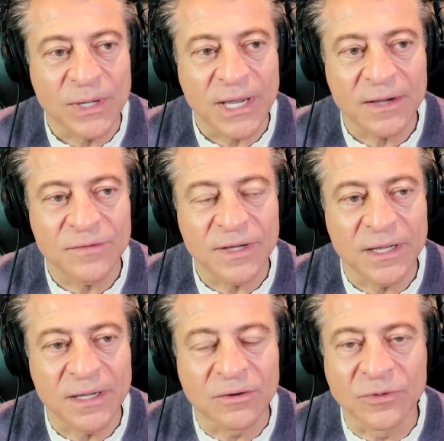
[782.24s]
have
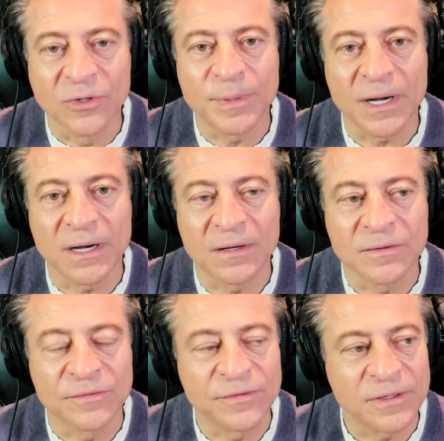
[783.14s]
a group
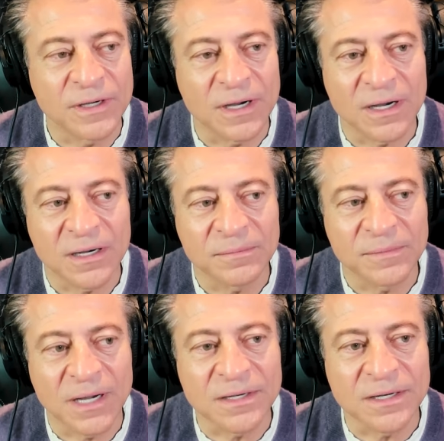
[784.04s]
of
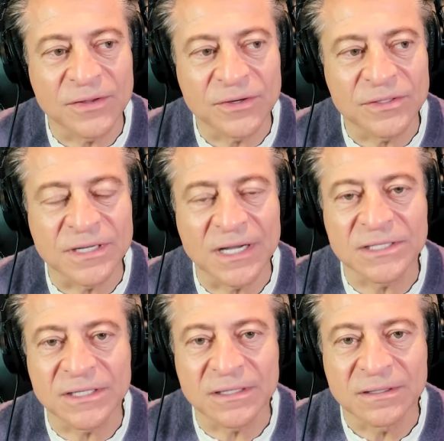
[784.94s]
another
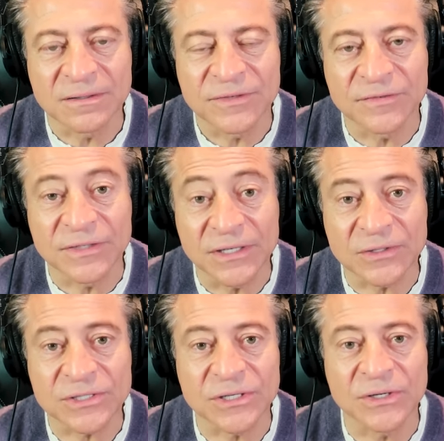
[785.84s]
dozen, 15
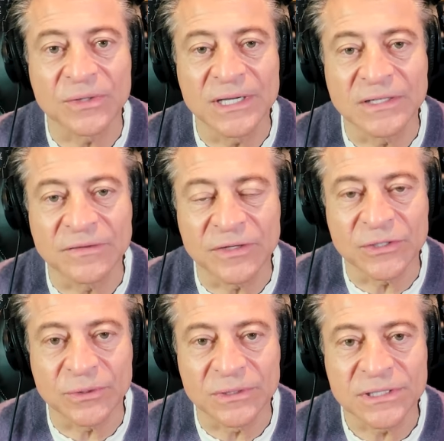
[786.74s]
or so
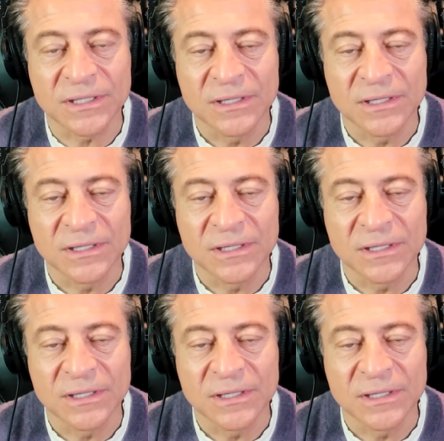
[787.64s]
individuals,